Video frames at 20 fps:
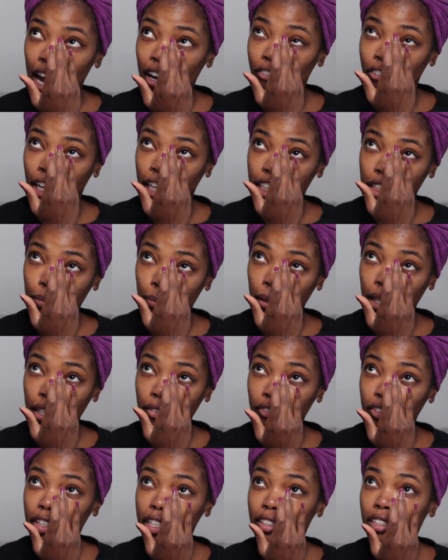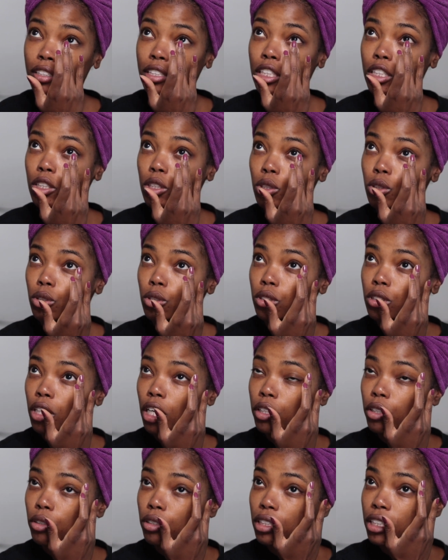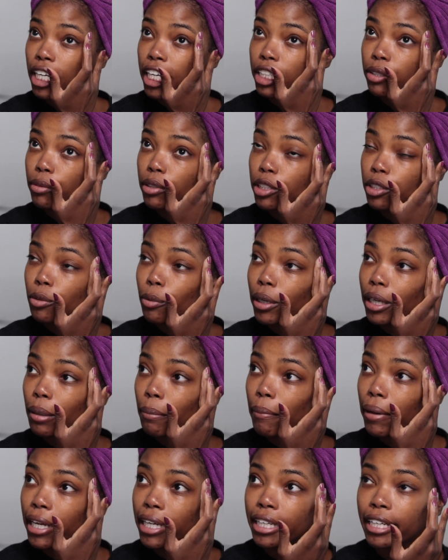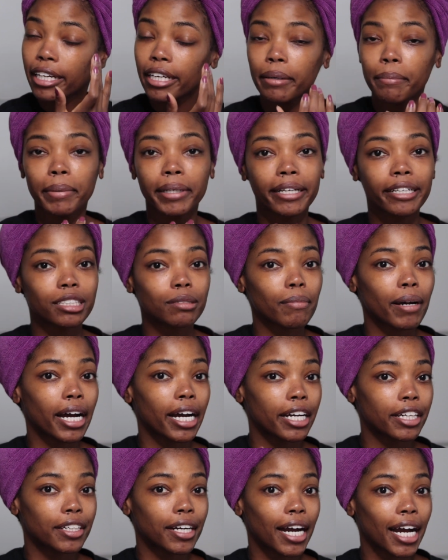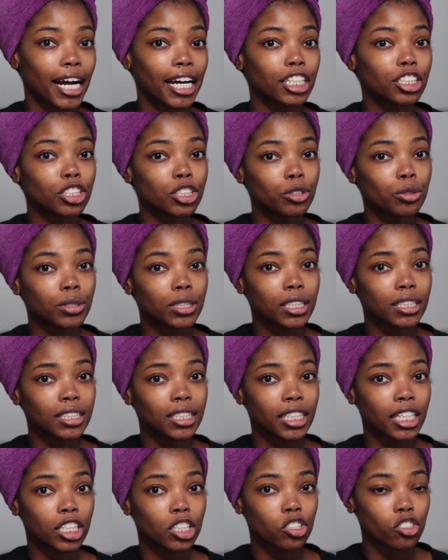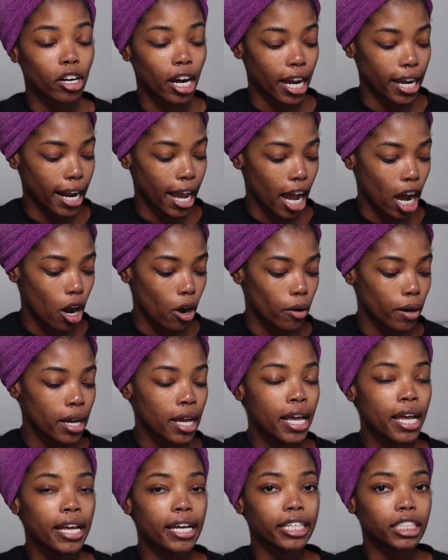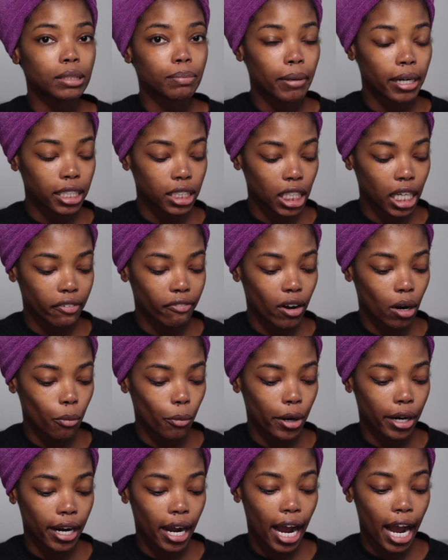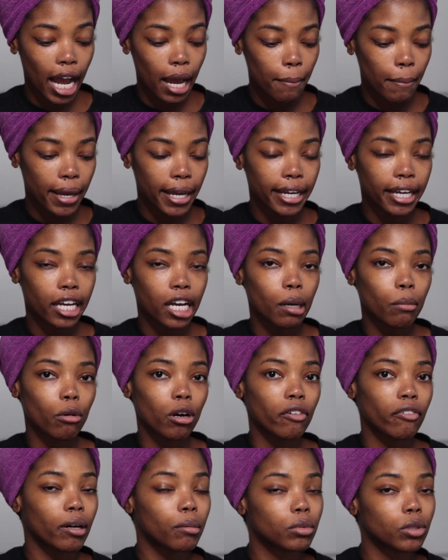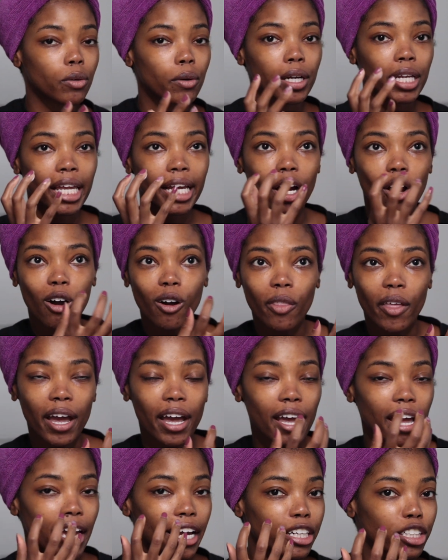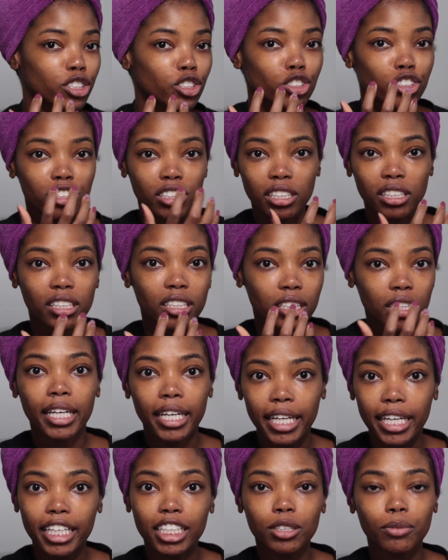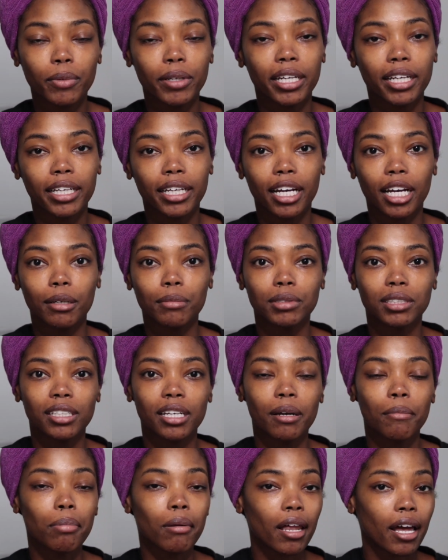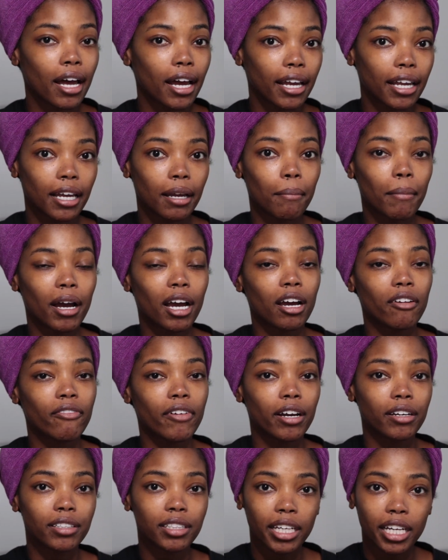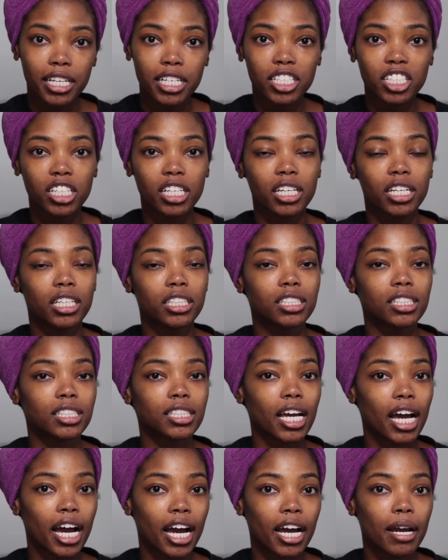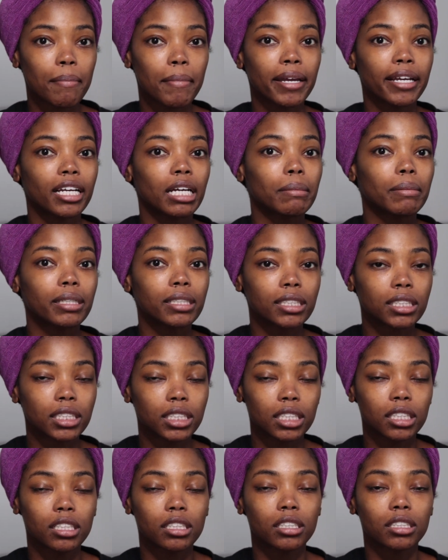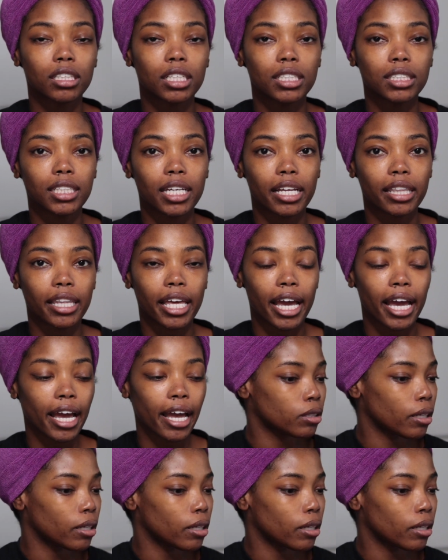I feel like it's perfect to use on those days where you wear makeup, because my under eyes do tend to get dried out, especially if I'm wearing eye makeup or if I'm doing like all that extraness when it comes to applying my foundation and just eye makeup, concealer, things like that.